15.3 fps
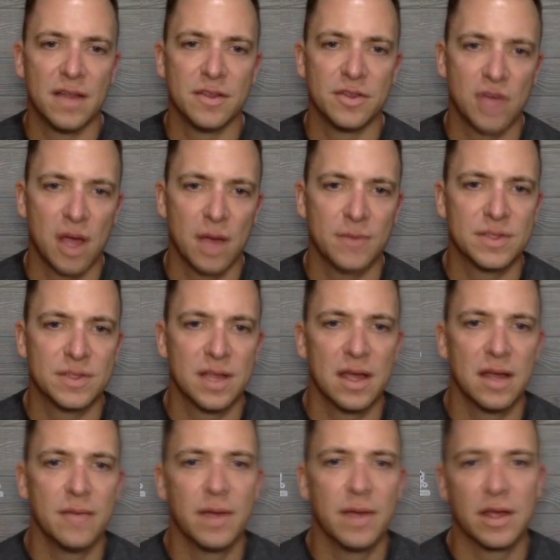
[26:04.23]
the job
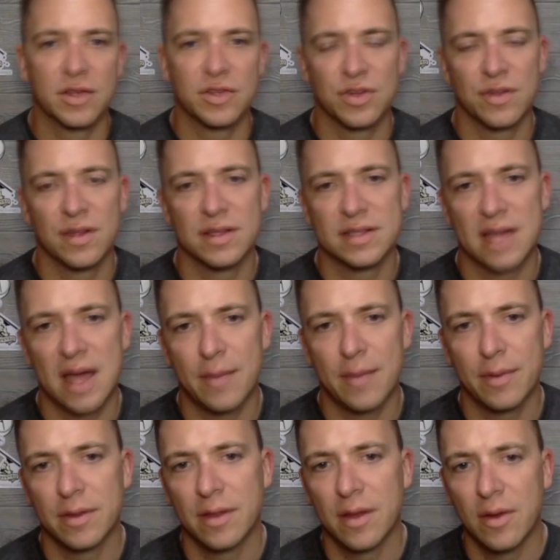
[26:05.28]
site making sure that's
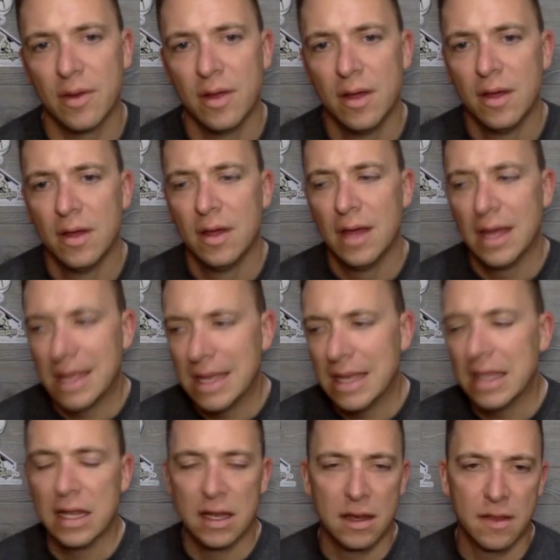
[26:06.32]
happening now, and
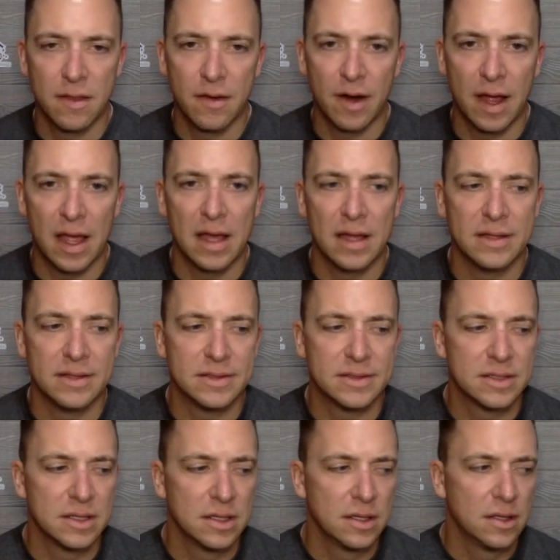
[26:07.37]
getting it into their
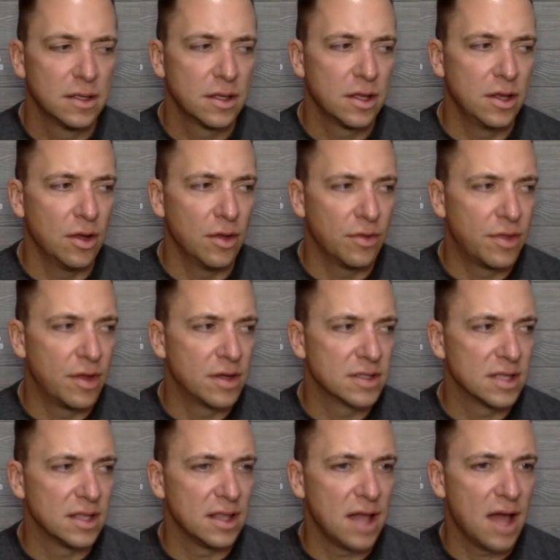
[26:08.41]
hands. You know, there's
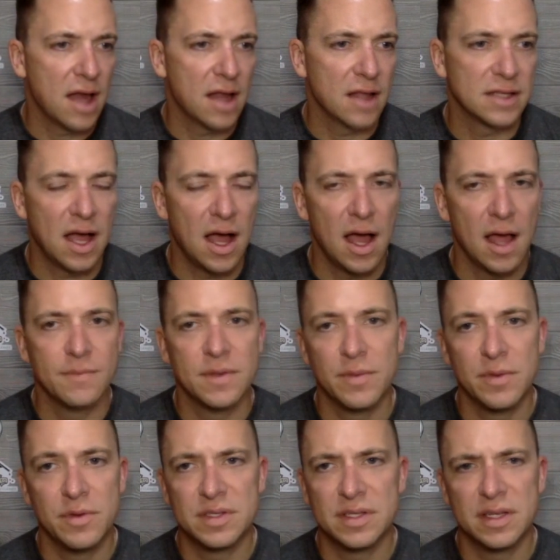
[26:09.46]
a lot of times. I
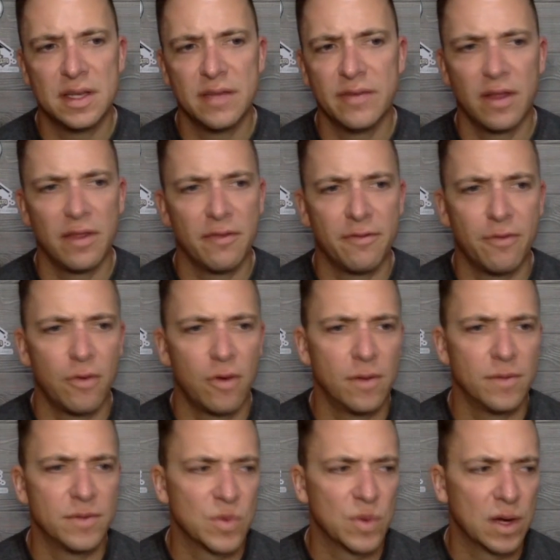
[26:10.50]
mean, you see it even on the
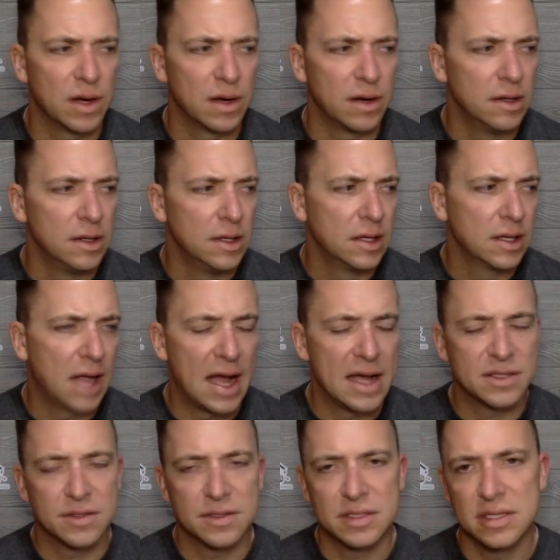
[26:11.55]
forums where
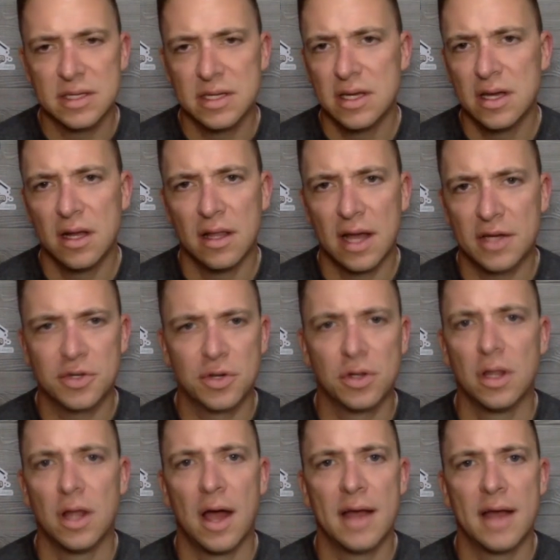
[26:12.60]
guys will see
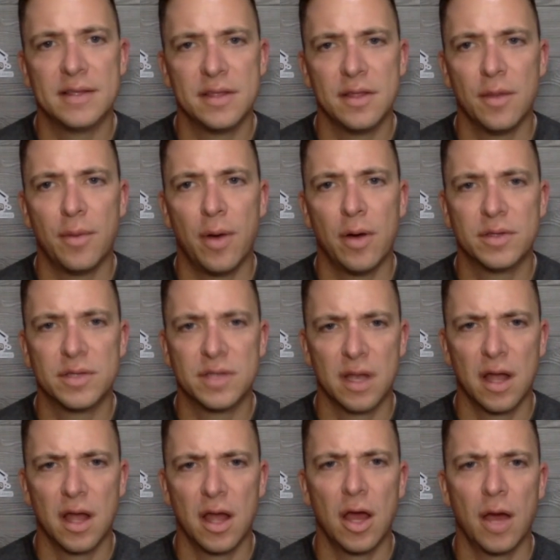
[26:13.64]
electrical lines and they'll post
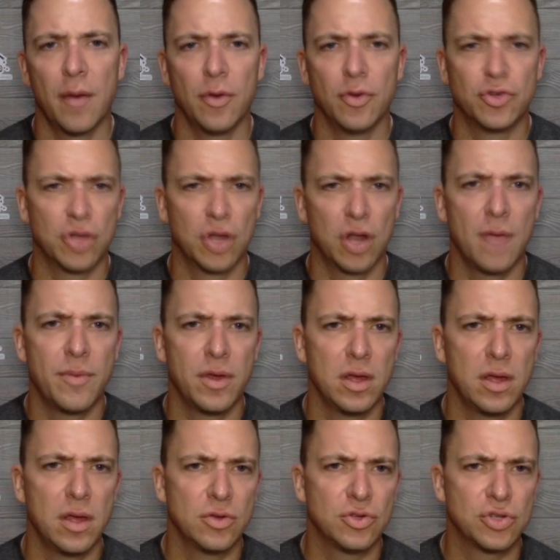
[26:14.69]
it. Hey, uh, should I
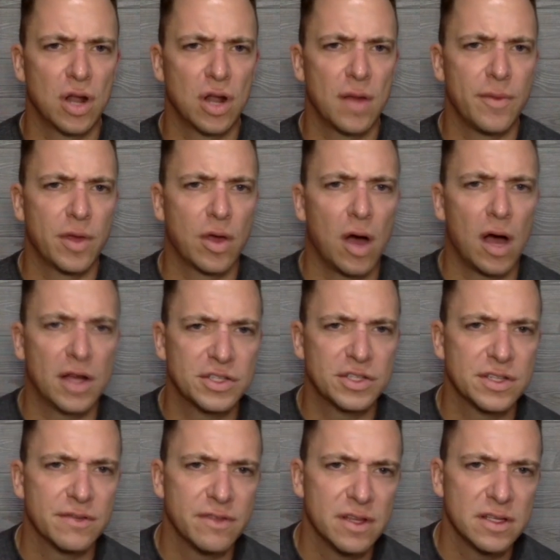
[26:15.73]
be should I be
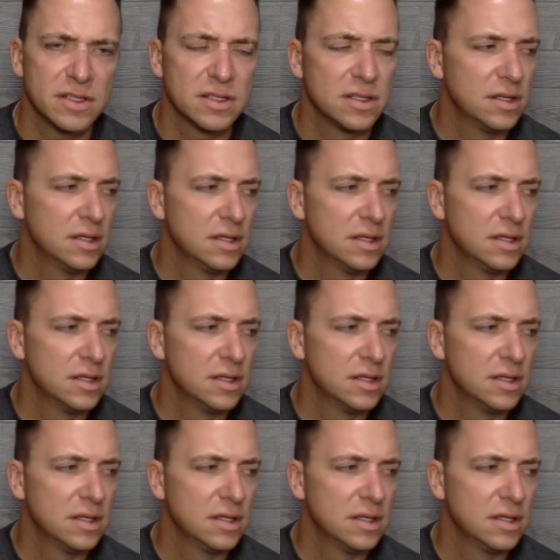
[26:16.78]
cautious of this?